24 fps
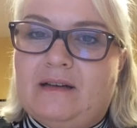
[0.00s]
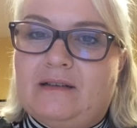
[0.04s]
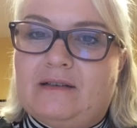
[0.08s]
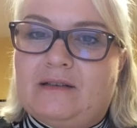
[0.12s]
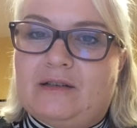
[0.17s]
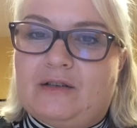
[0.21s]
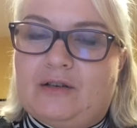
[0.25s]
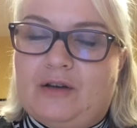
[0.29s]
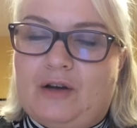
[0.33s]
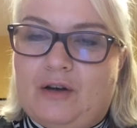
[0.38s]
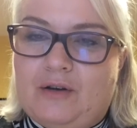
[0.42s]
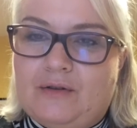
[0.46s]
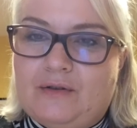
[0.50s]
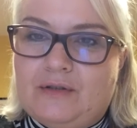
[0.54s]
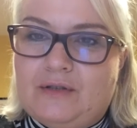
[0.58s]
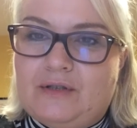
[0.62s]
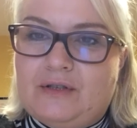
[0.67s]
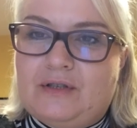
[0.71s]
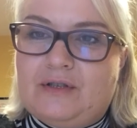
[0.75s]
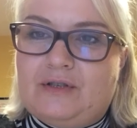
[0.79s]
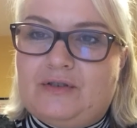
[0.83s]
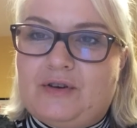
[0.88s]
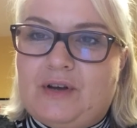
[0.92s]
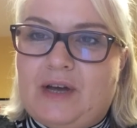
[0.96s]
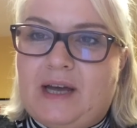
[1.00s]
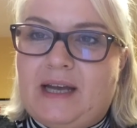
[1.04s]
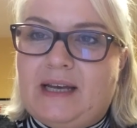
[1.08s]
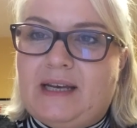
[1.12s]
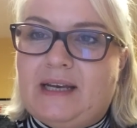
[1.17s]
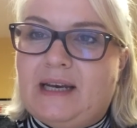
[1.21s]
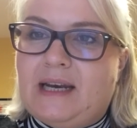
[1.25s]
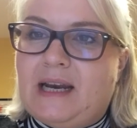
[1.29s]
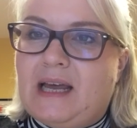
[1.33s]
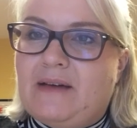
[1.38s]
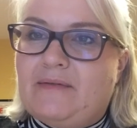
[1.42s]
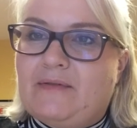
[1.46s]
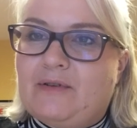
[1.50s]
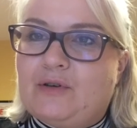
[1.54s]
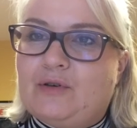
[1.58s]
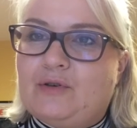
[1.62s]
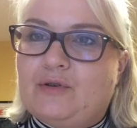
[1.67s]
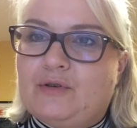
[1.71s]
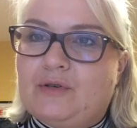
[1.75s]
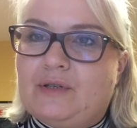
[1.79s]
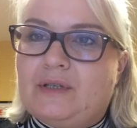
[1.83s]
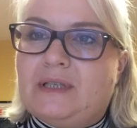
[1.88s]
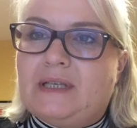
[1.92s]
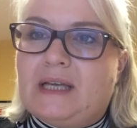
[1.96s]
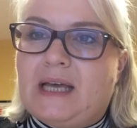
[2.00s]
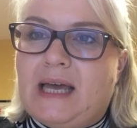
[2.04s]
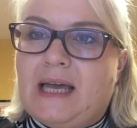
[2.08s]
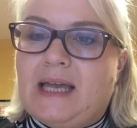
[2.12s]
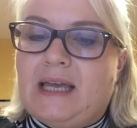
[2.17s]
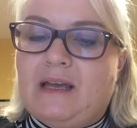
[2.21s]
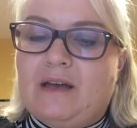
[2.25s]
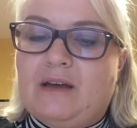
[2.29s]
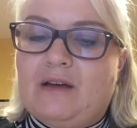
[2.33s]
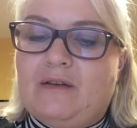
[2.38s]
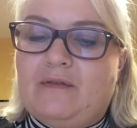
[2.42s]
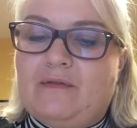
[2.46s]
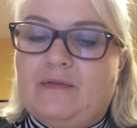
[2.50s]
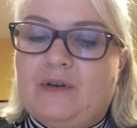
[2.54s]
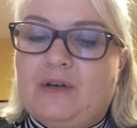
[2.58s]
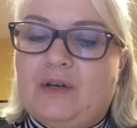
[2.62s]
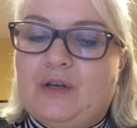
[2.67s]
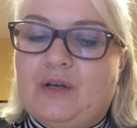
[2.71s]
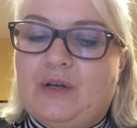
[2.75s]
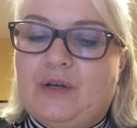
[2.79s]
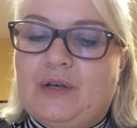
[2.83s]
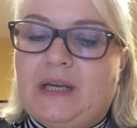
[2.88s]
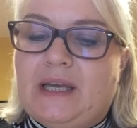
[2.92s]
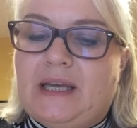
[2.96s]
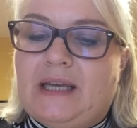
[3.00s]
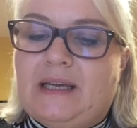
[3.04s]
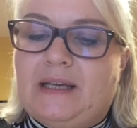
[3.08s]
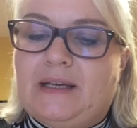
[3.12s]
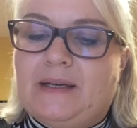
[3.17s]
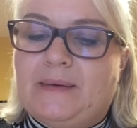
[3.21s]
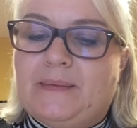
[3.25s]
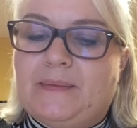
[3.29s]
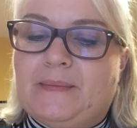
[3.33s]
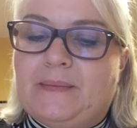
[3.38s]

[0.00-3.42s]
to concentrate and have a good day of learning.